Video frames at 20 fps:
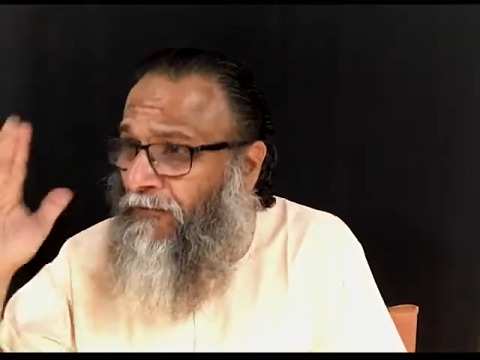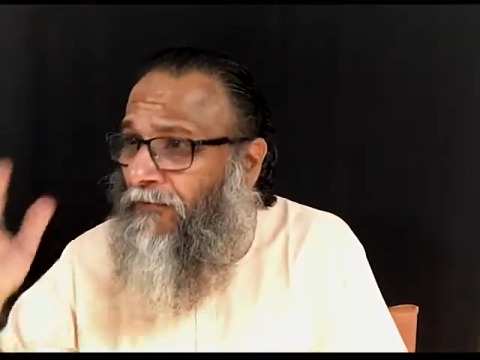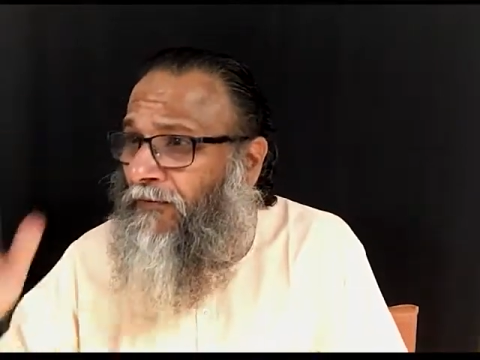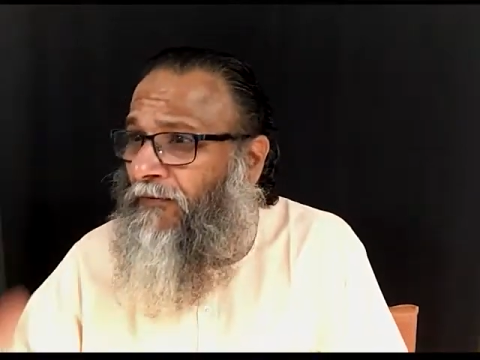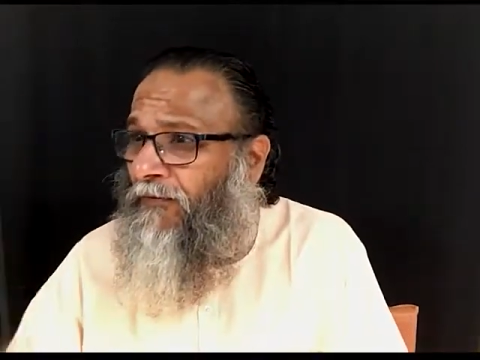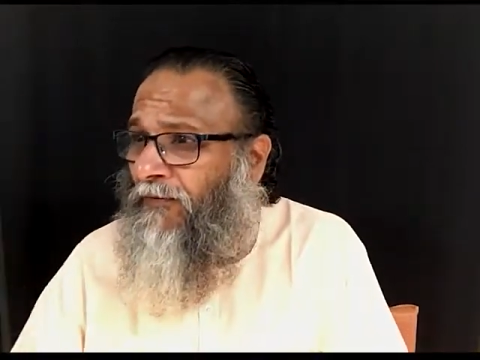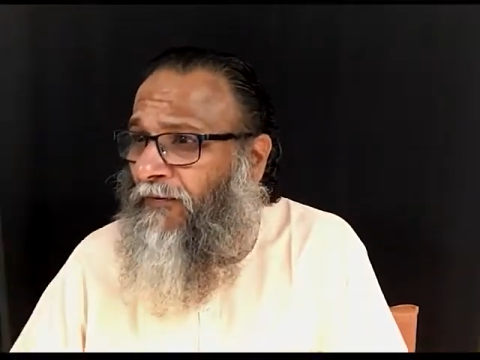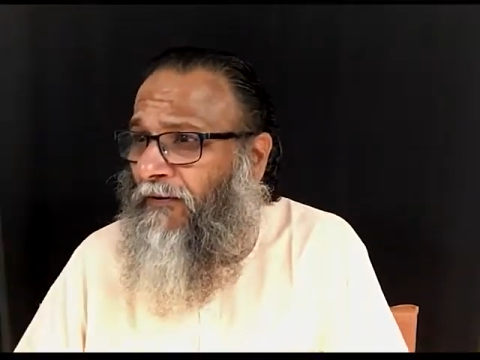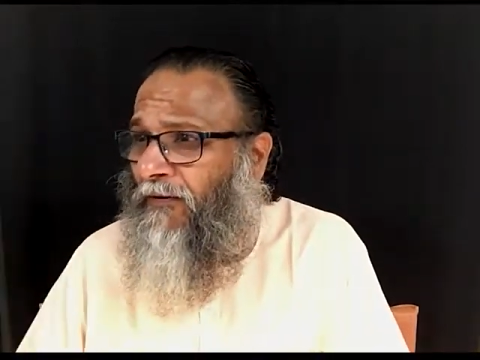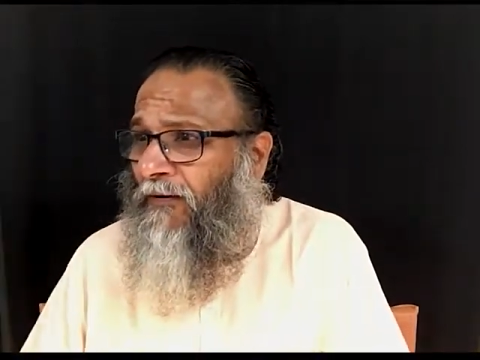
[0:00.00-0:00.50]

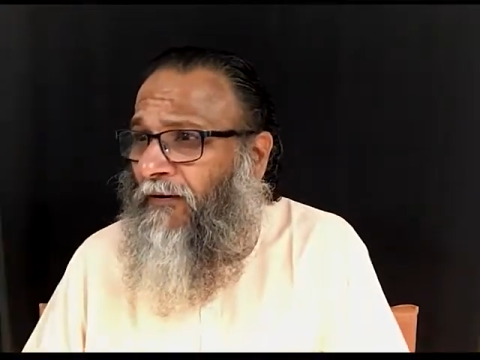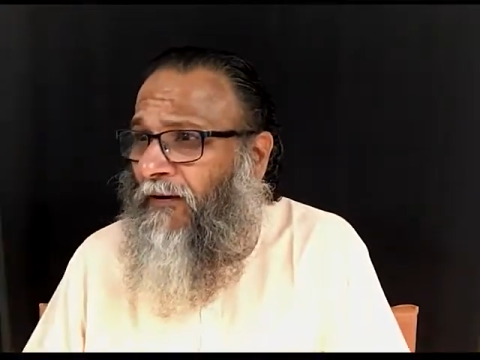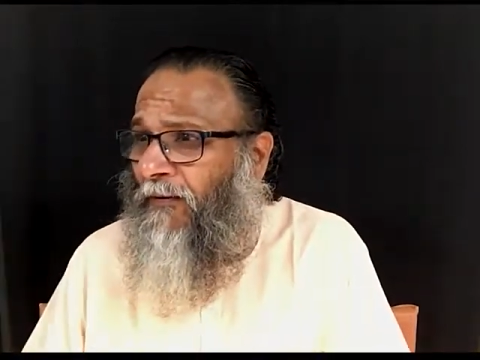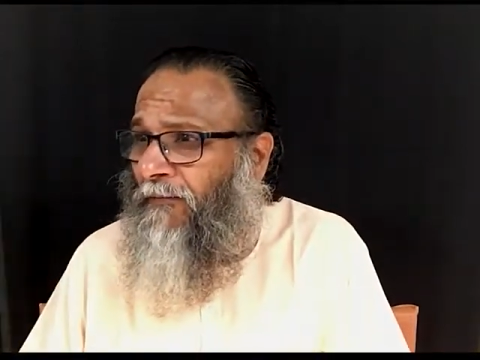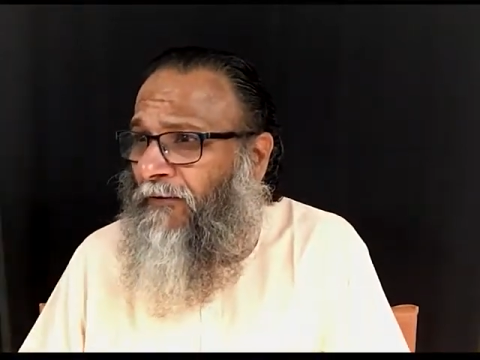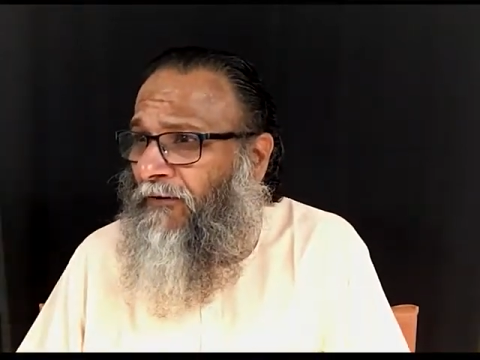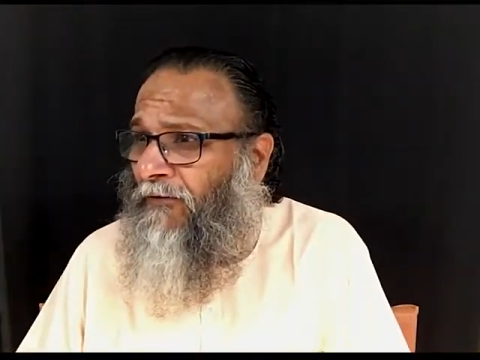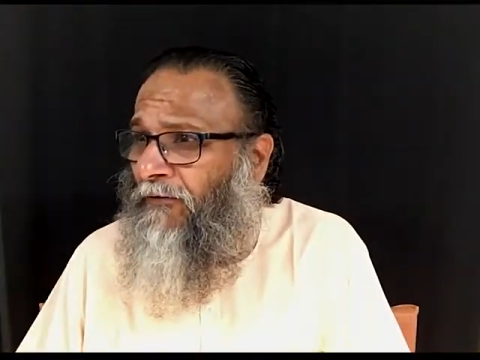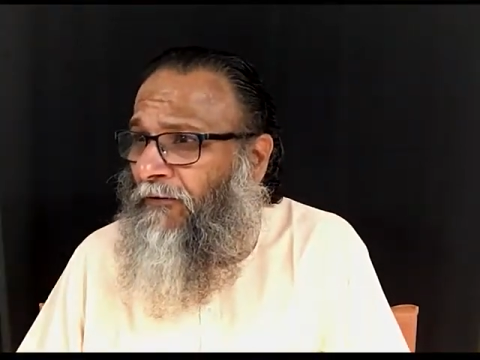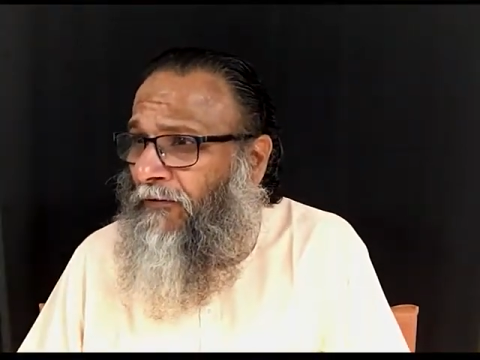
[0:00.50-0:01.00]
to
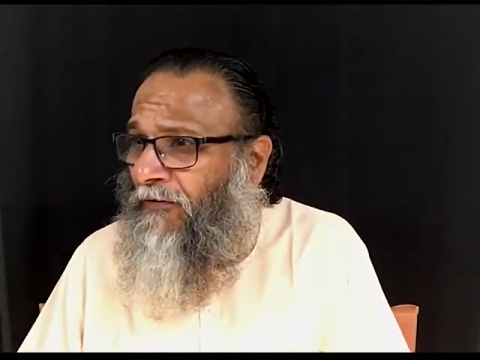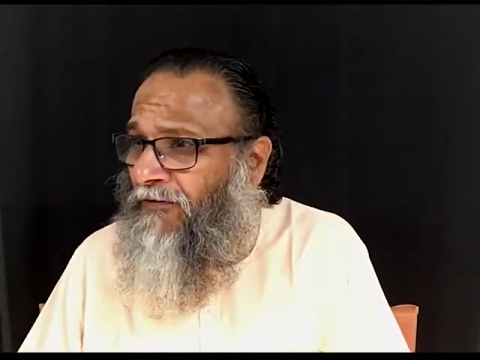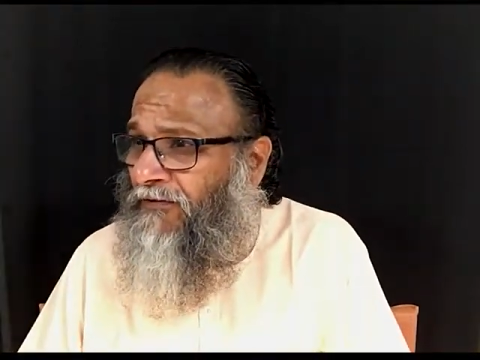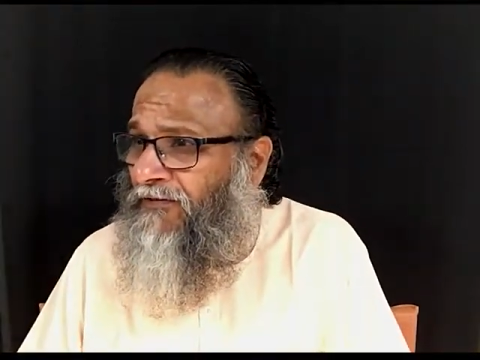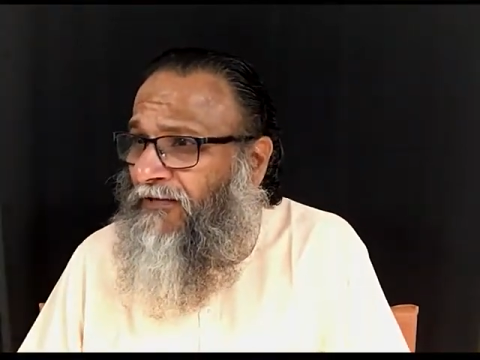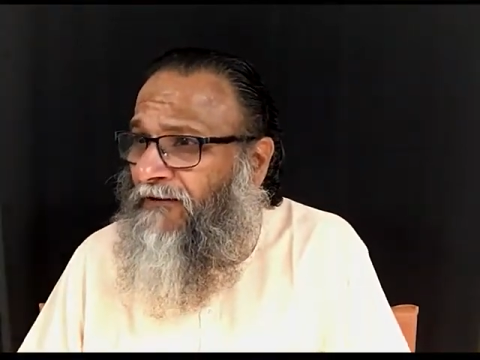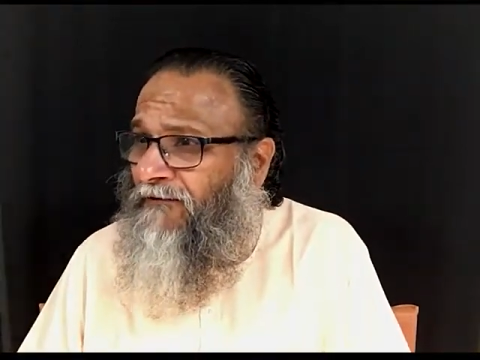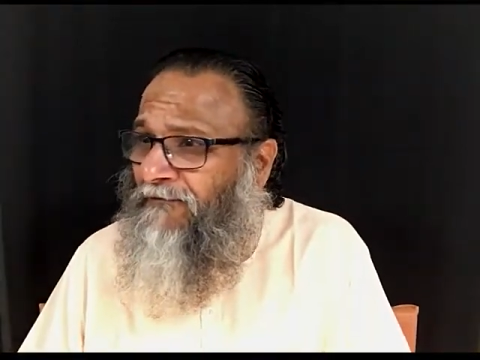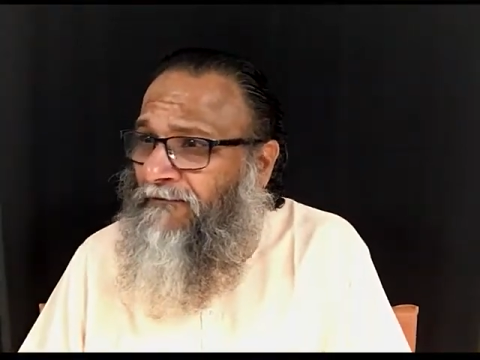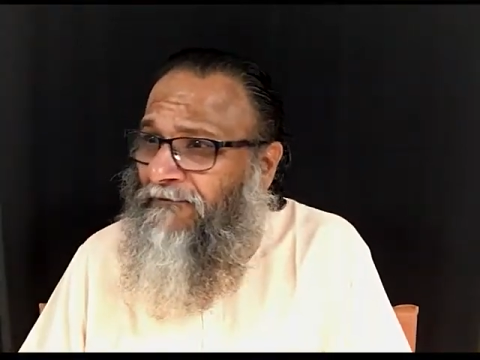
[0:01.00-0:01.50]
coming to
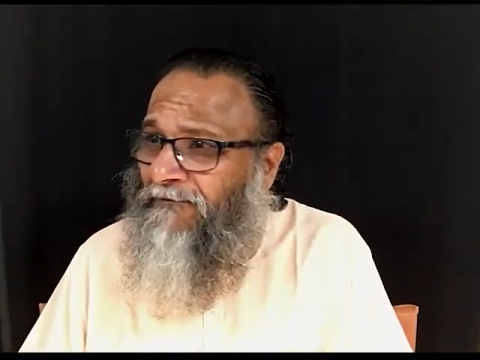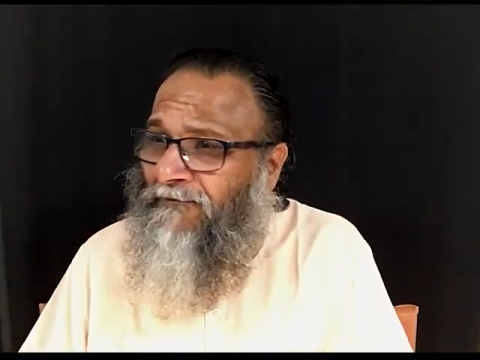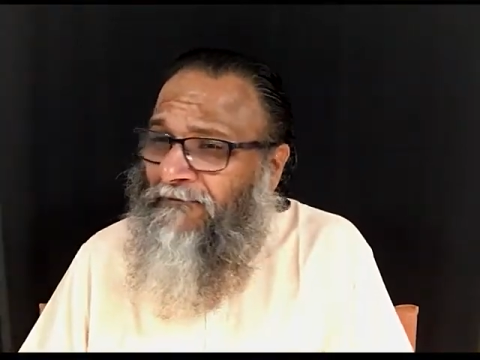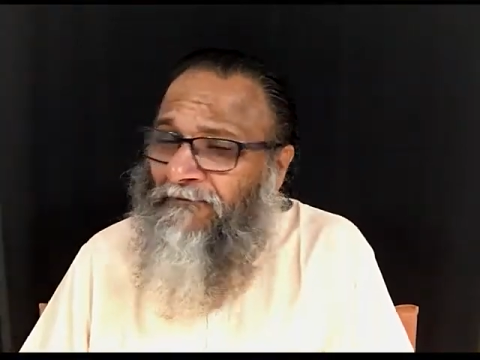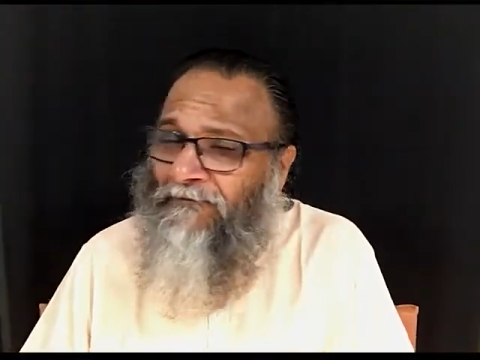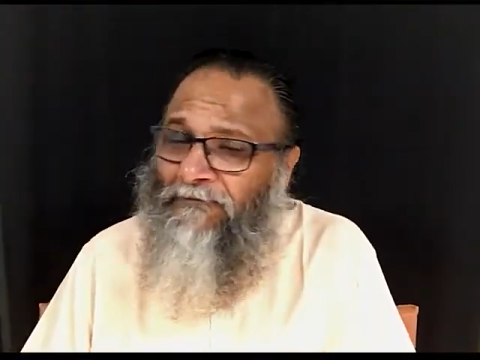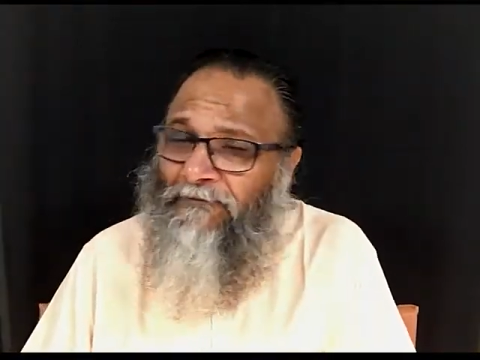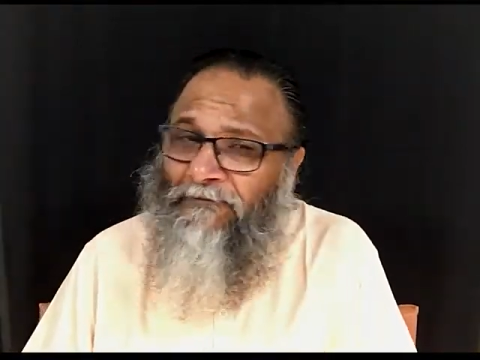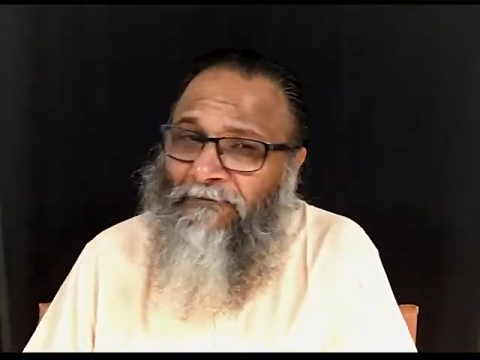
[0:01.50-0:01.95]
yourself.